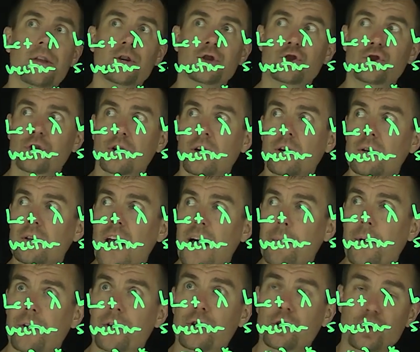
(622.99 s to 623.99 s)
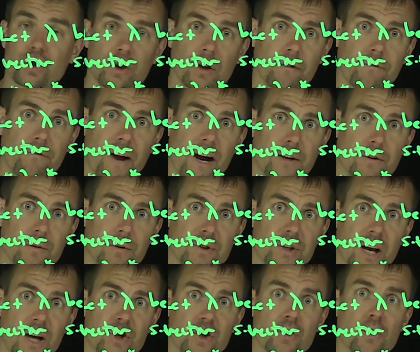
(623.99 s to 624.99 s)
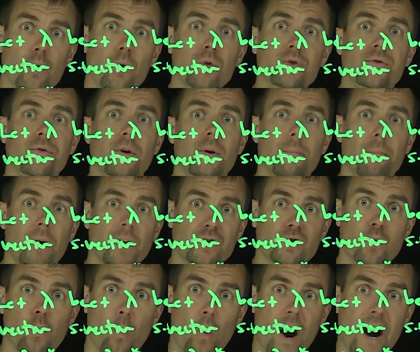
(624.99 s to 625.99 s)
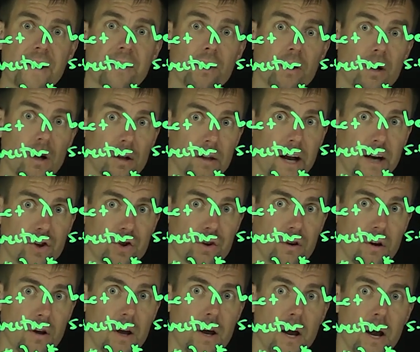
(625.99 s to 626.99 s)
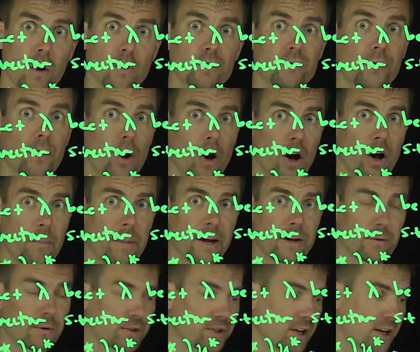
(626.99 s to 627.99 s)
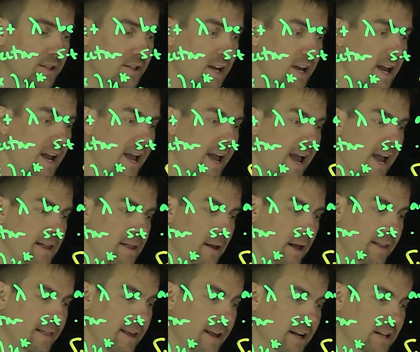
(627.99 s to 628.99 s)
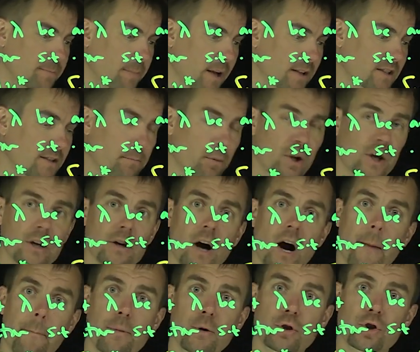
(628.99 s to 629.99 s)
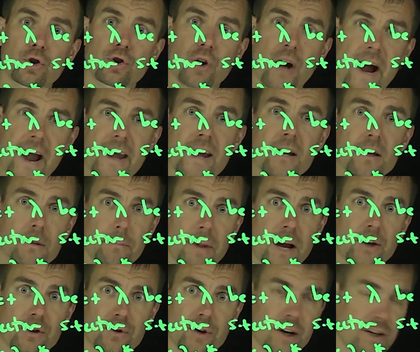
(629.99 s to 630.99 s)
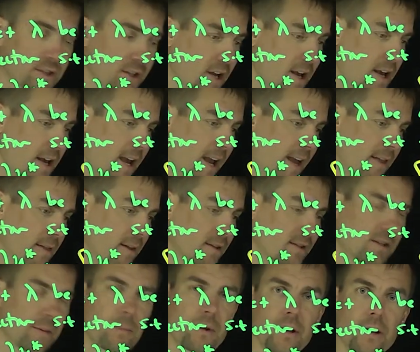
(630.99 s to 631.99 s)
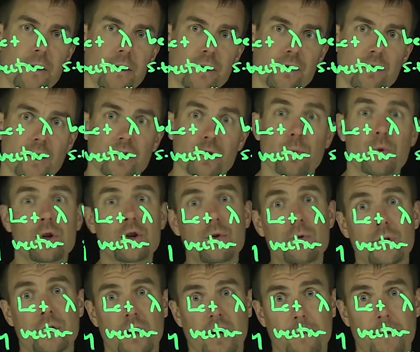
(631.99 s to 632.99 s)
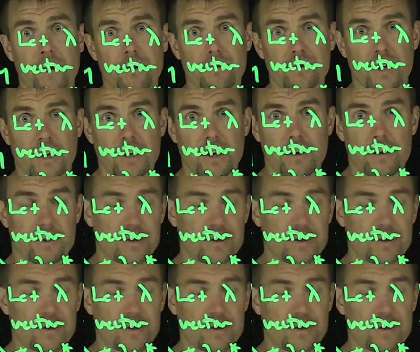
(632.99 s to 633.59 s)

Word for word: the Schur lemma, the Schur factorization, holds for a much wider collection, holds for all matrices, and at the expense of putting an upper triangular matrix in the similarity structure with unitary matrices on